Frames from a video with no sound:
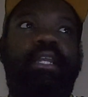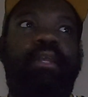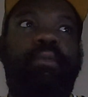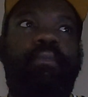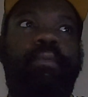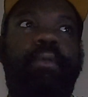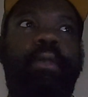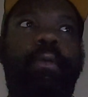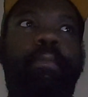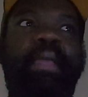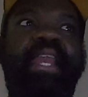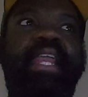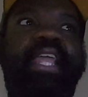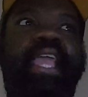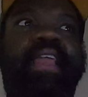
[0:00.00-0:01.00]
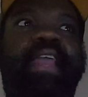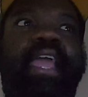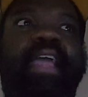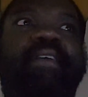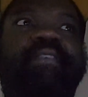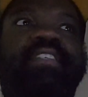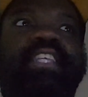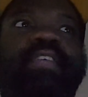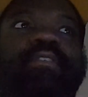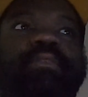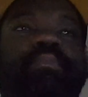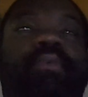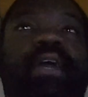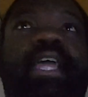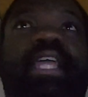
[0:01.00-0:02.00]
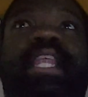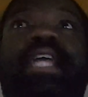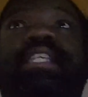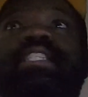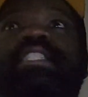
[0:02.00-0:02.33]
remaining game in the AFC was played that